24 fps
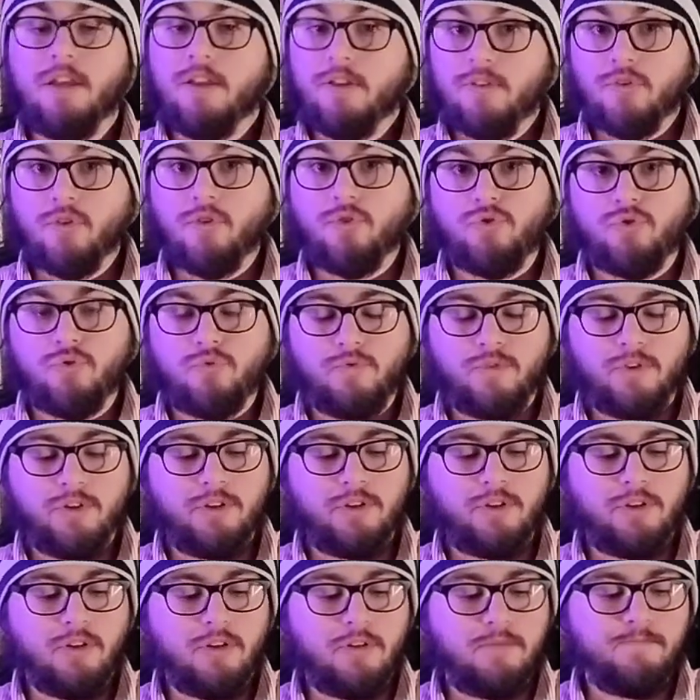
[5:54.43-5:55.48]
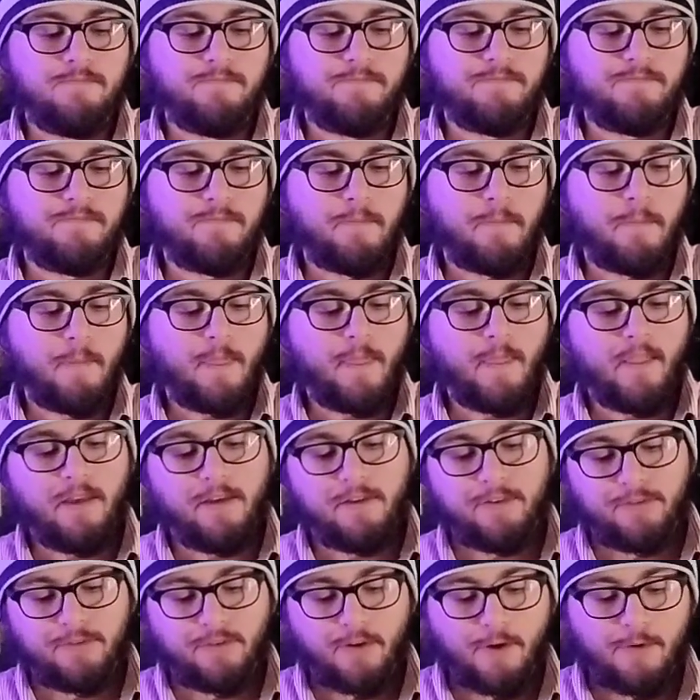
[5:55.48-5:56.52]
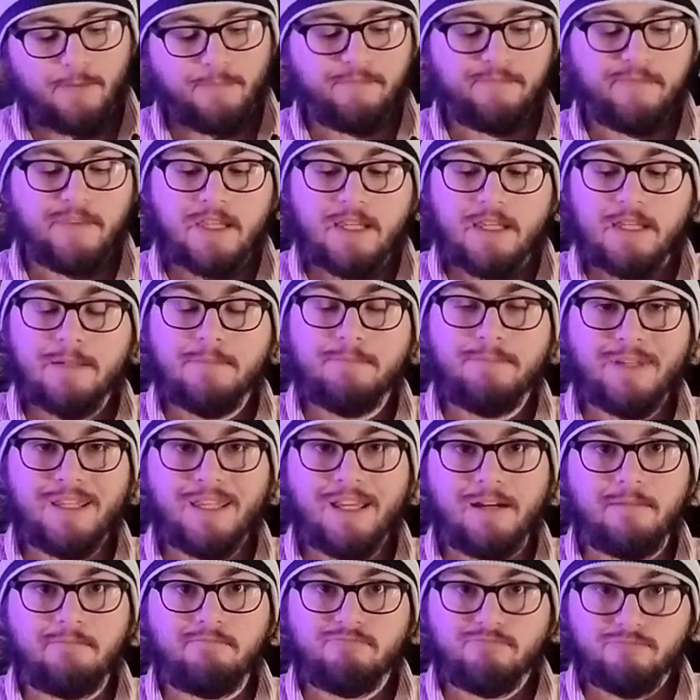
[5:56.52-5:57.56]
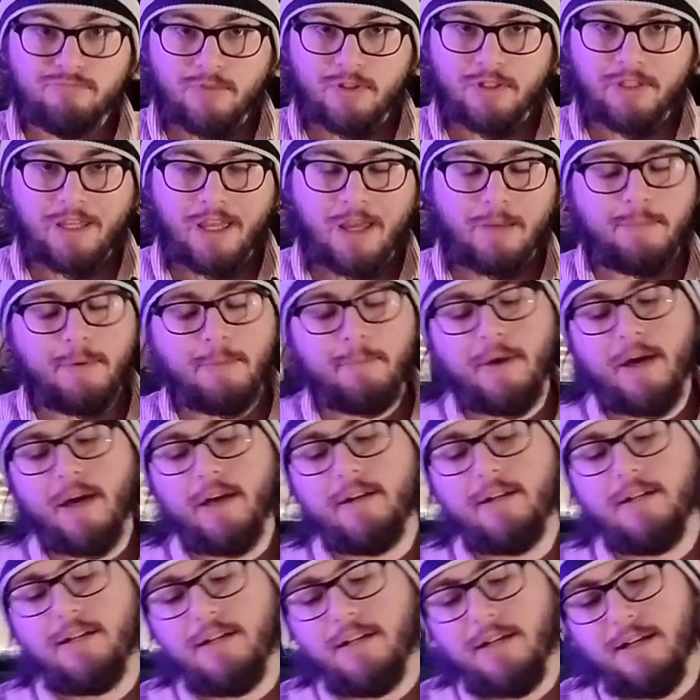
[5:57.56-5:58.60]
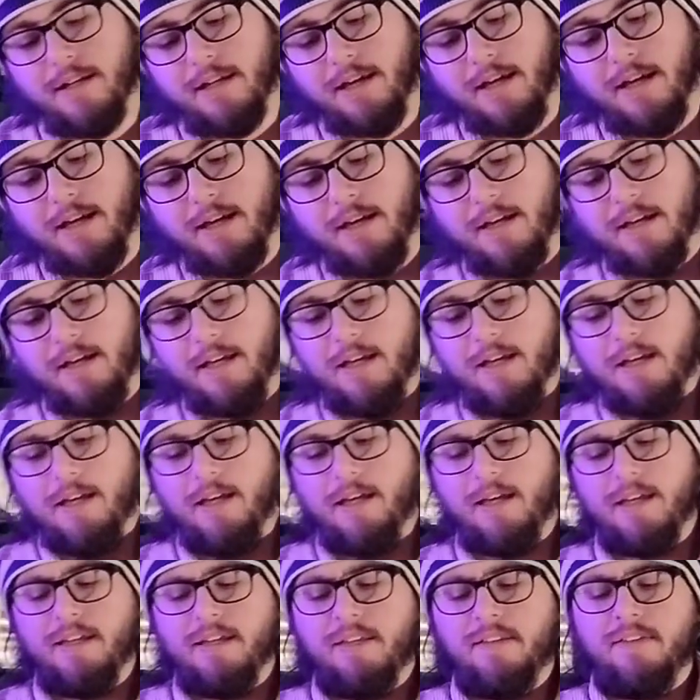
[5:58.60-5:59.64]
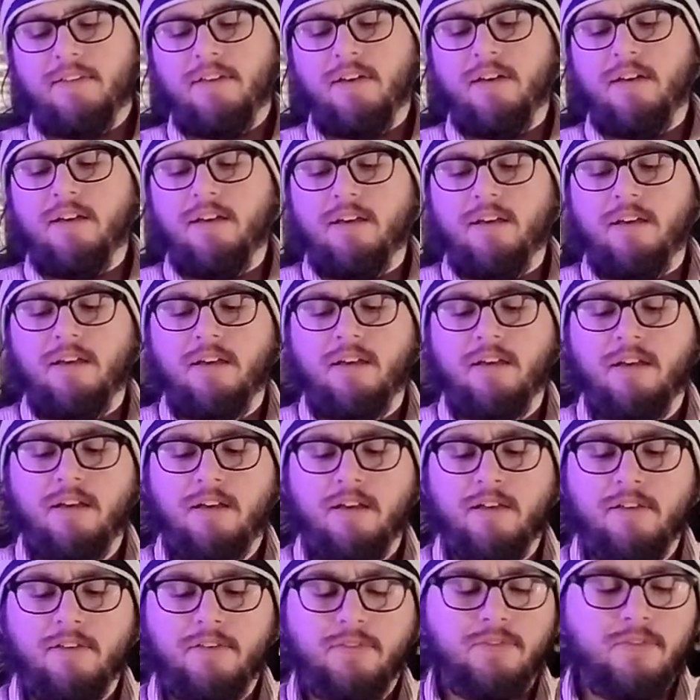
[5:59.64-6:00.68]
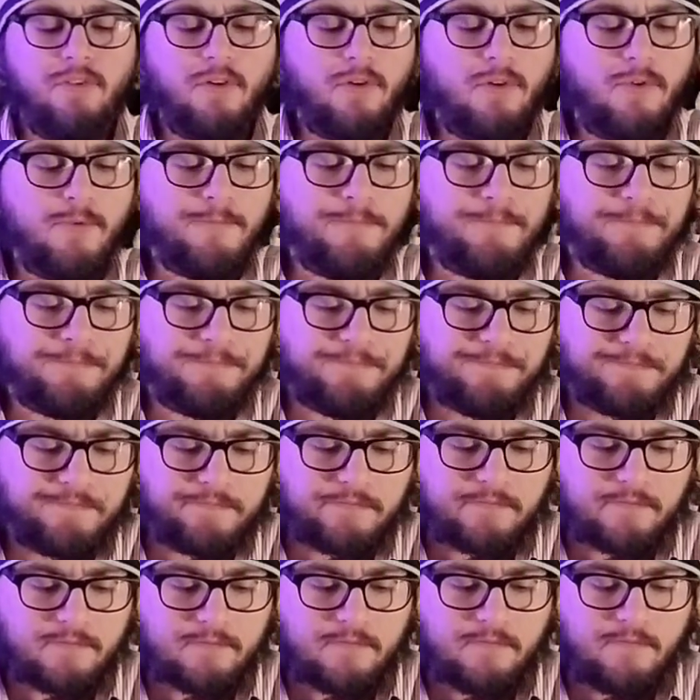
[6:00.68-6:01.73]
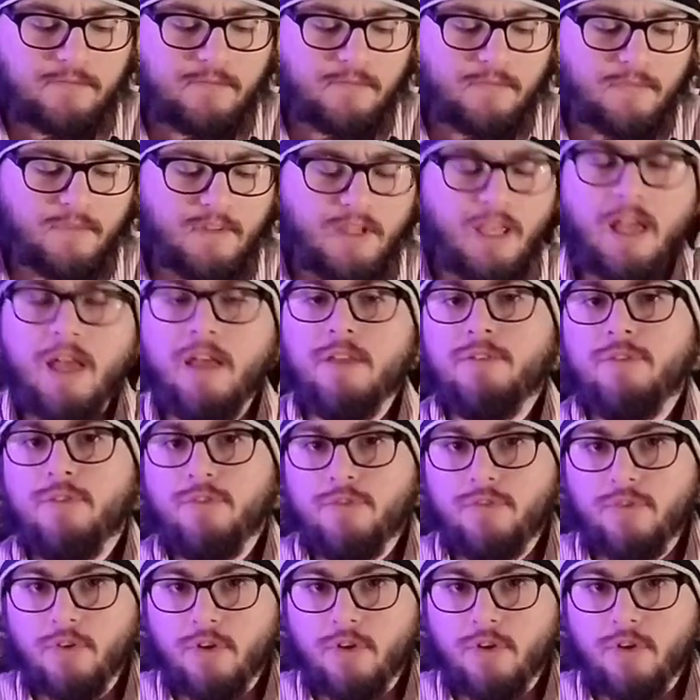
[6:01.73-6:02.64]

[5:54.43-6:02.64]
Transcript: is also really good. So, but yeah, really happy about it. And uh, so, as you